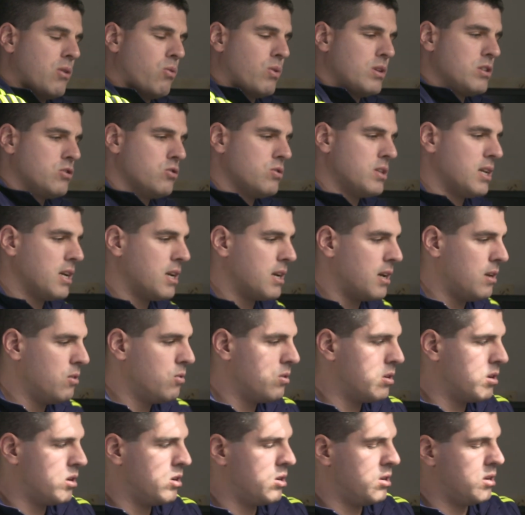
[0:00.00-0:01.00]
I want to take a
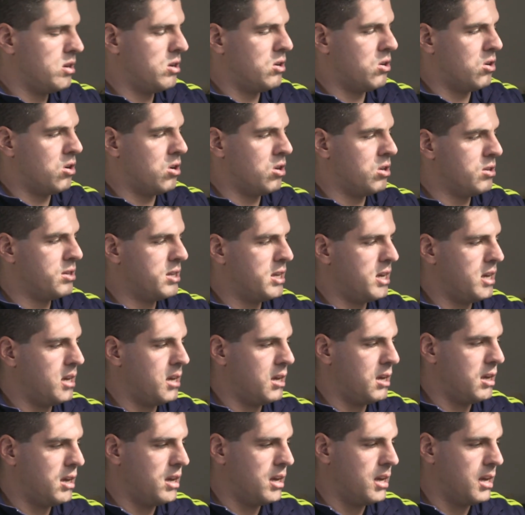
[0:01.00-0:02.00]
look on
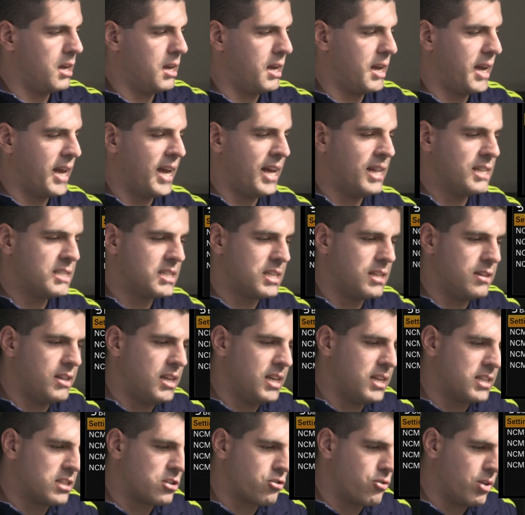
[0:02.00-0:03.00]
the
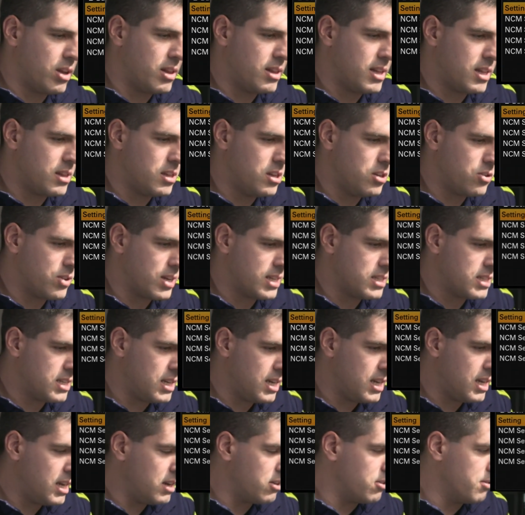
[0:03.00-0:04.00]
LCD screen that you can
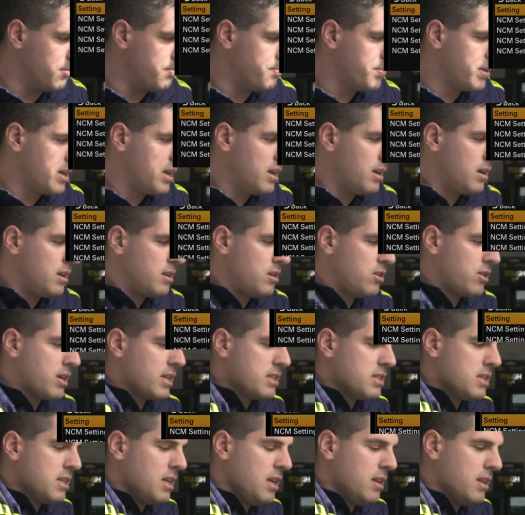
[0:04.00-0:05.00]
see here. You
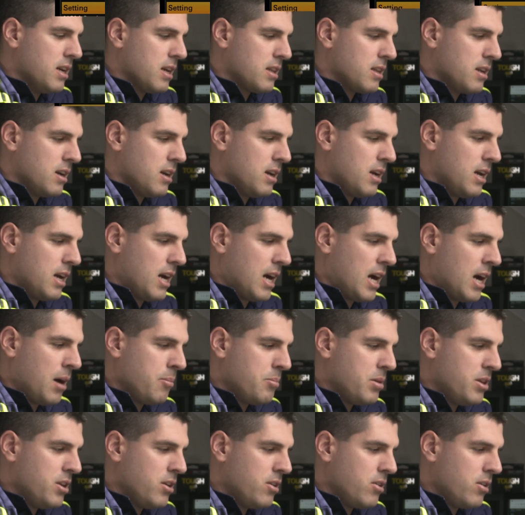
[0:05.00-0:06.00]
can see that
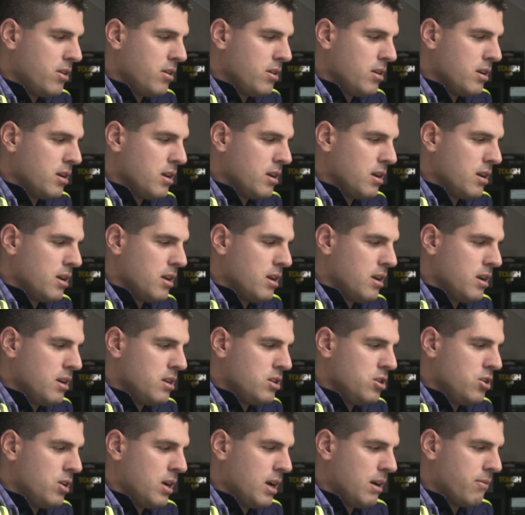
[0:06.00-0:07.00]
up there
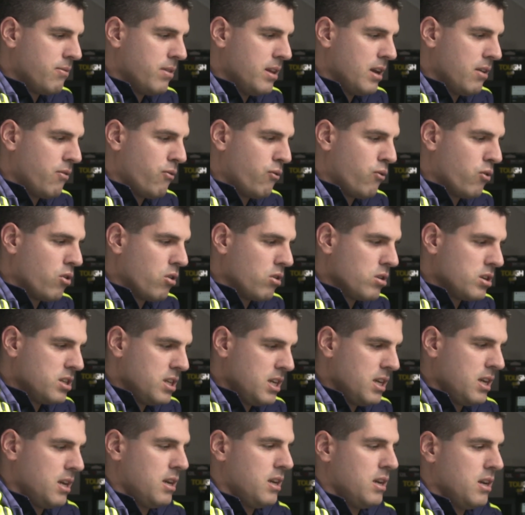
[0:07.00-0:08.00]
you have the
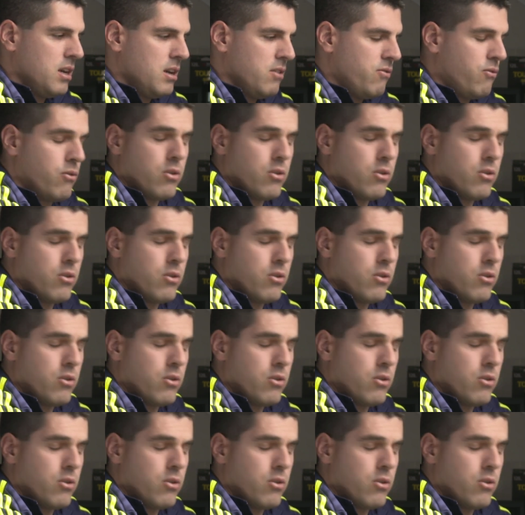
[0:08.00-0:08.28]
4G